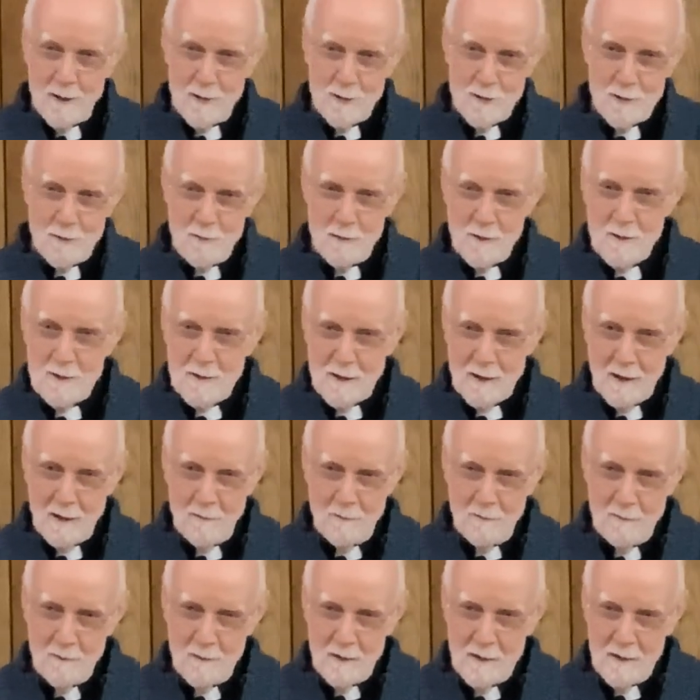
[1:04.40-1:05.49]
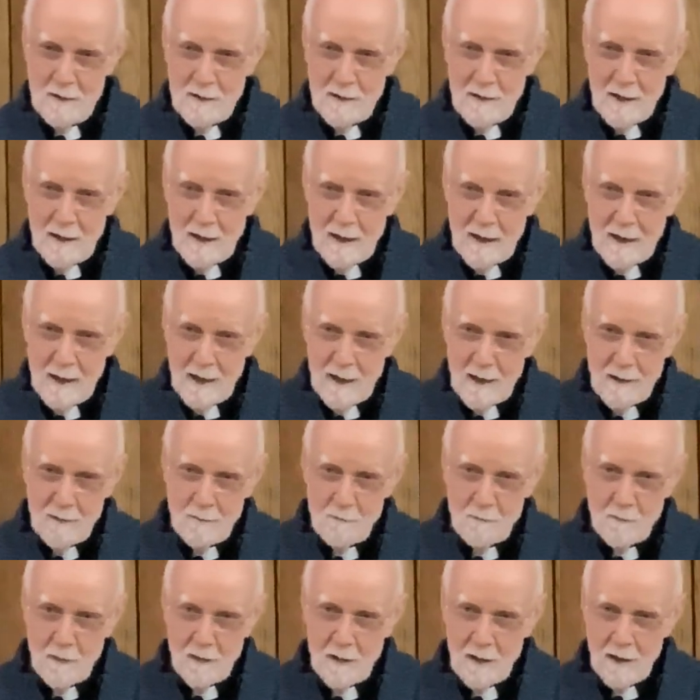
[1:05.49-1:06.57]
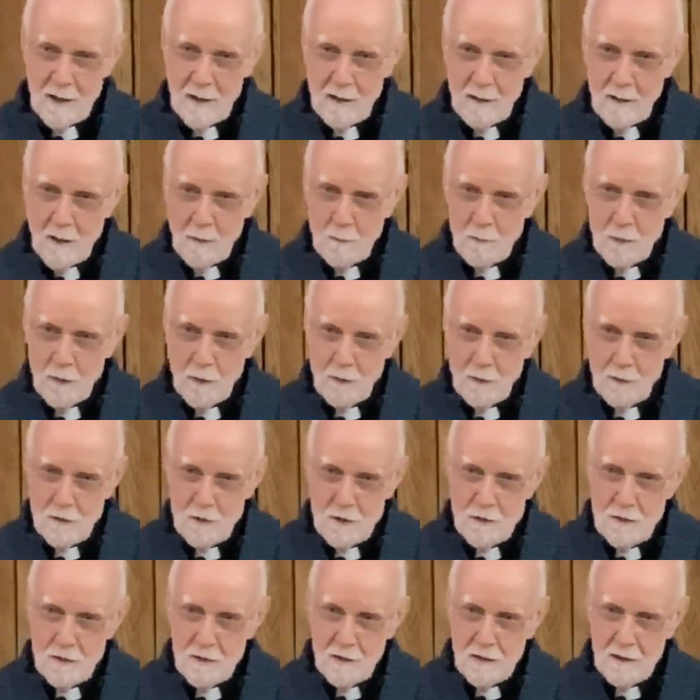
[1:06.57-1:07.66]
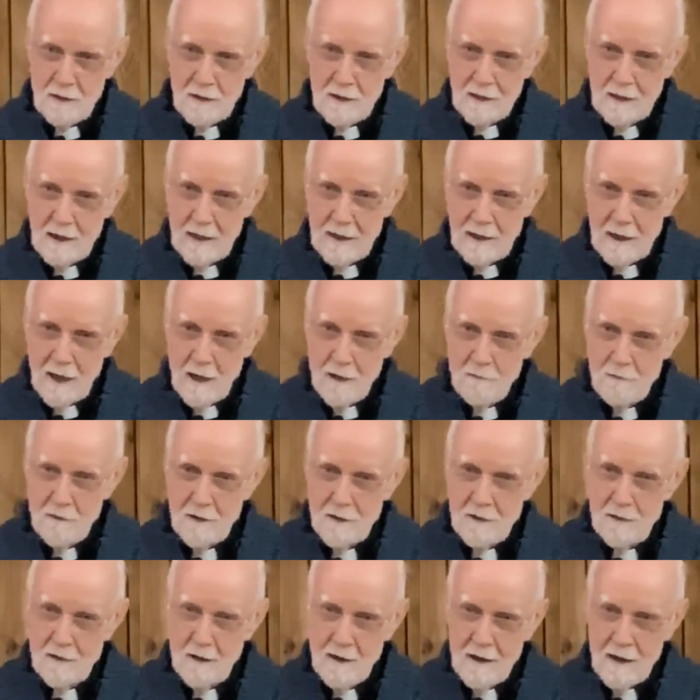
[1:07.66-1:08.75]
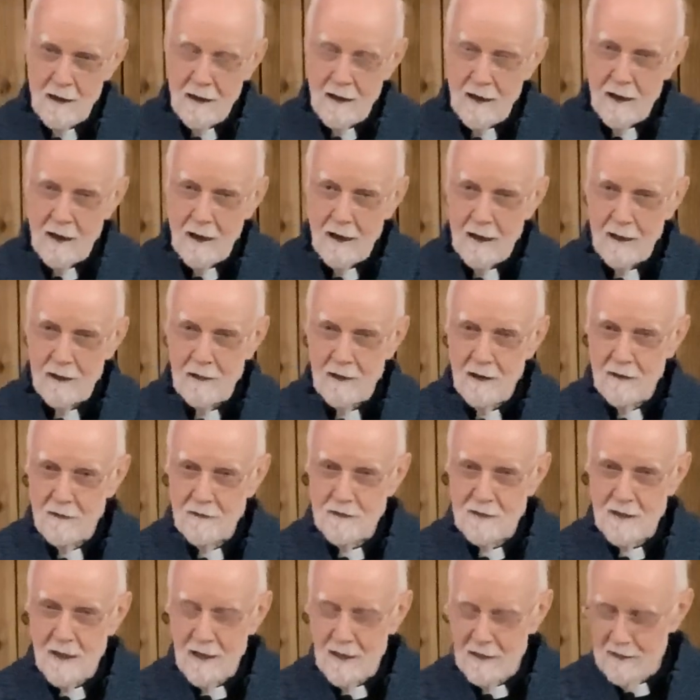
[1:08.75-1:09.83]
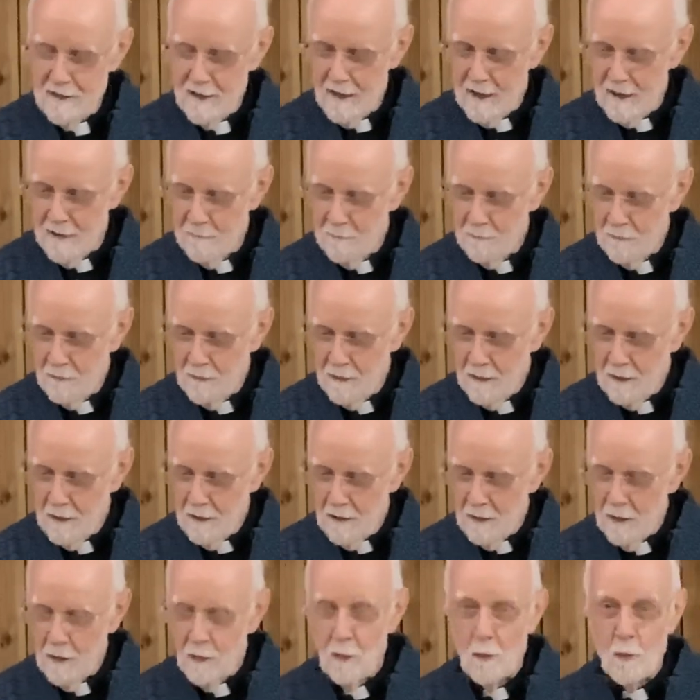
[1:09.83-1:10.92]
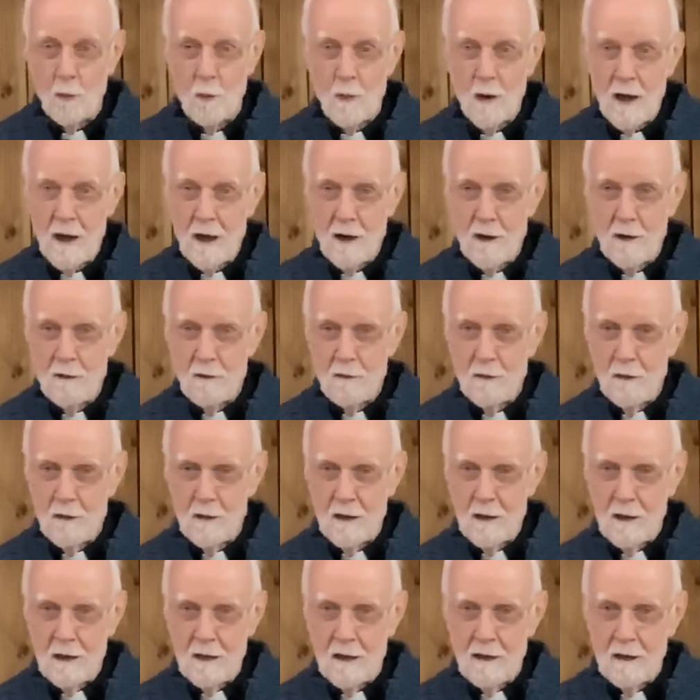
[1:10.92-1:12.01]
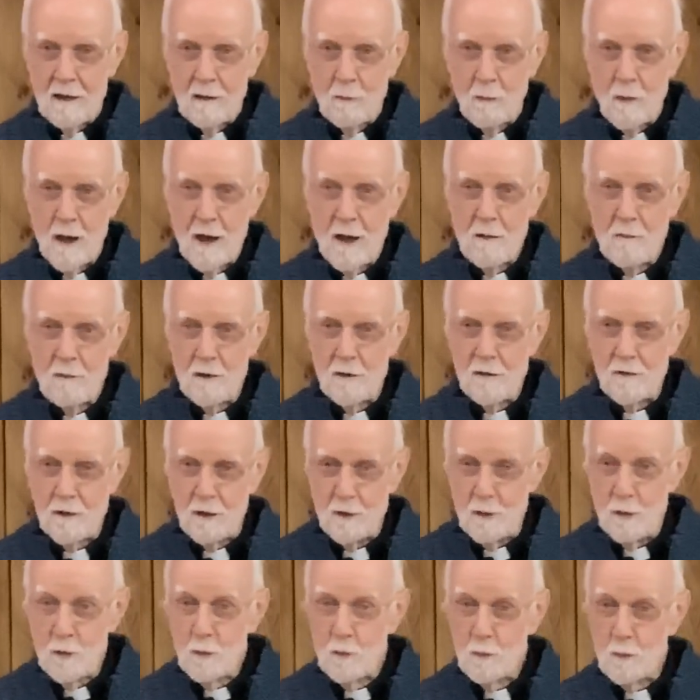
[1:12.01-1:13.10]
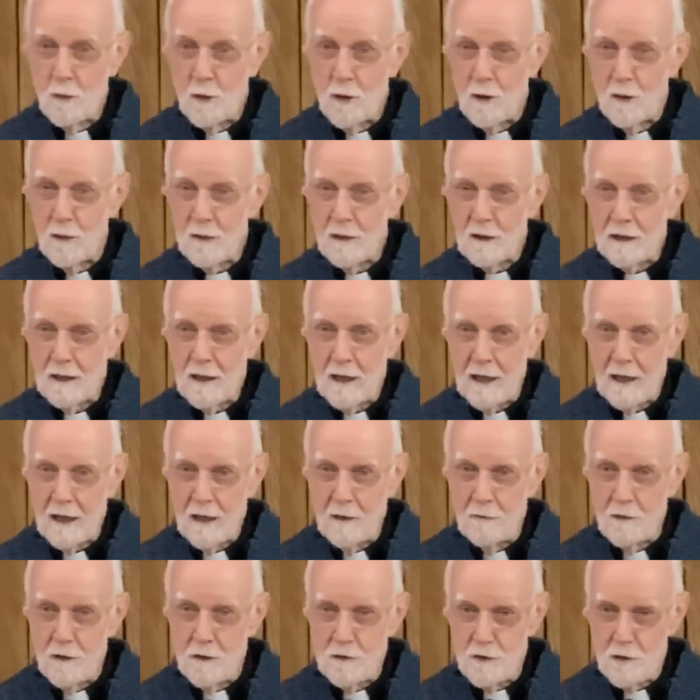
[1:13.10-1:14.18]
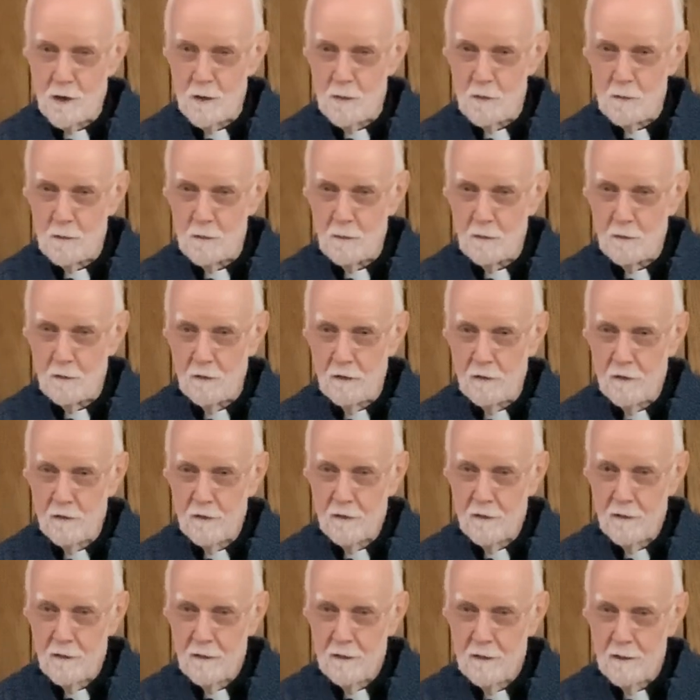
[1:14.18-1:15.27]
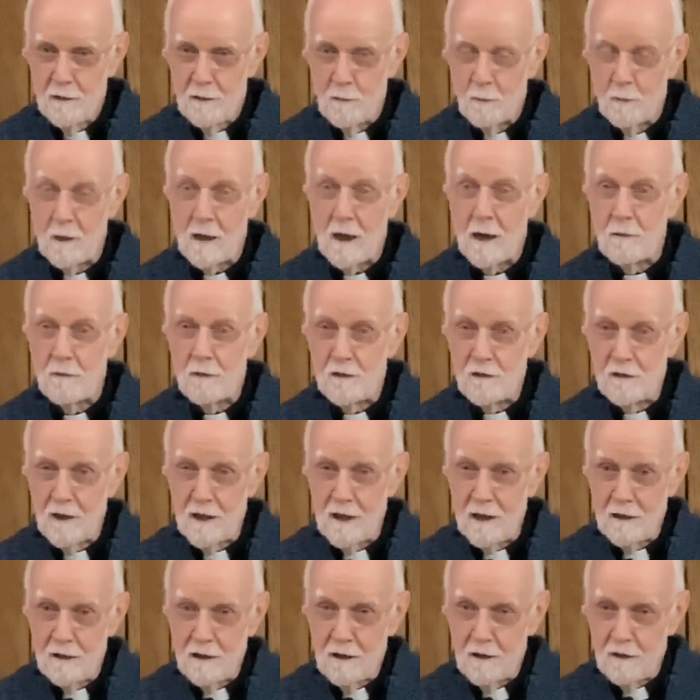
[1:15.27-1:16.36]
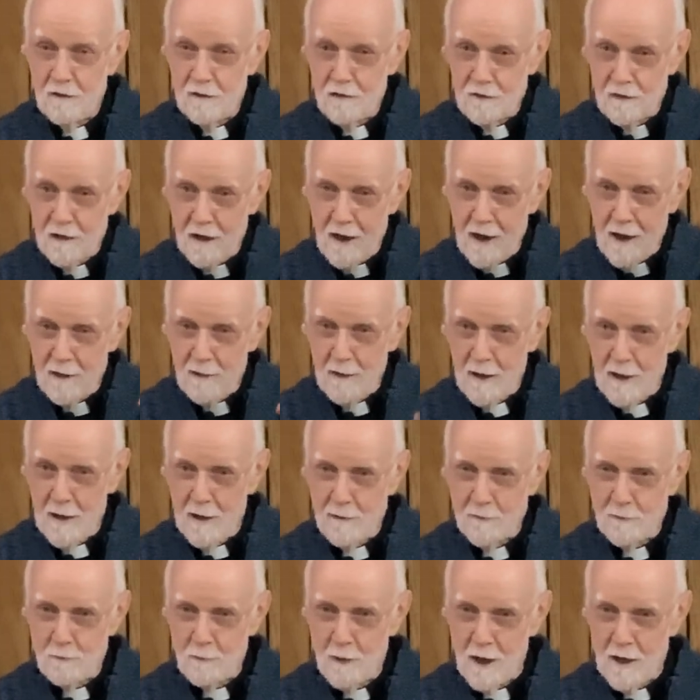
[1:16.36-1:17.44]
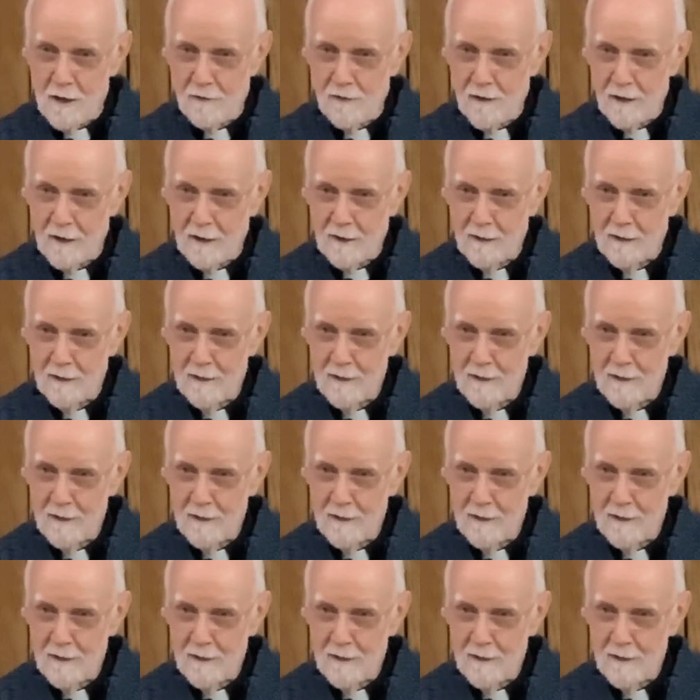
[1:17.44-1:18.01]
in Jerusalem, they approached King Herod, and they said, where is the newborn king of the Jews? We have seen his star at its rising,